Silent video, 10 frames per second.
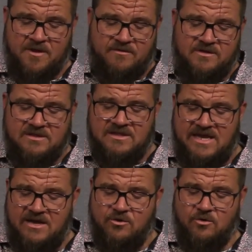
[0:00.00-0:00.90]
the
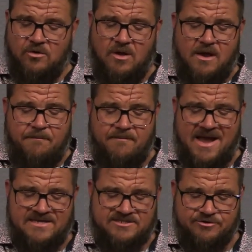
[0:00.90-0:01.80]
legal
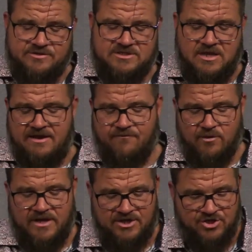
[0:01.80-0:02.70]
master slave
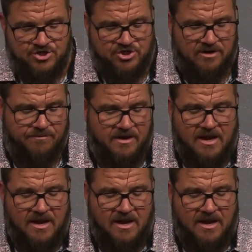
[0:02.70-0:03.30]
relationship.